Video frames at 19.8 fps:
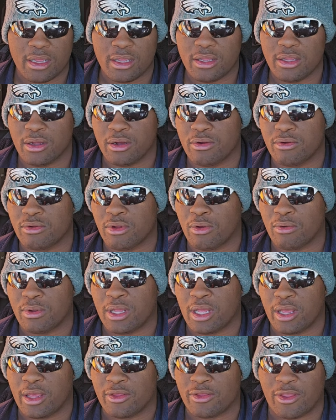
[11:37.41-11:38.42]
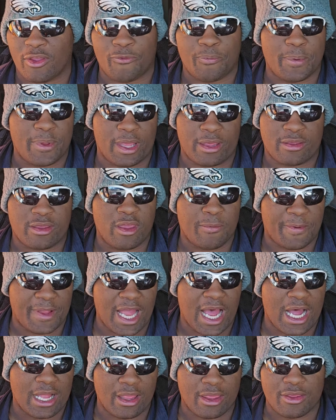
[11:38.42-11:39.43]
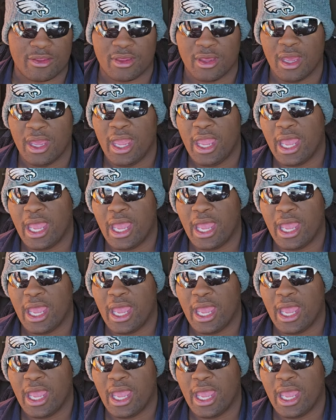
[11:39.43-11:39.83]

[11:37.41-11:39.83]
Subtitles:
though, because let's keep it honest.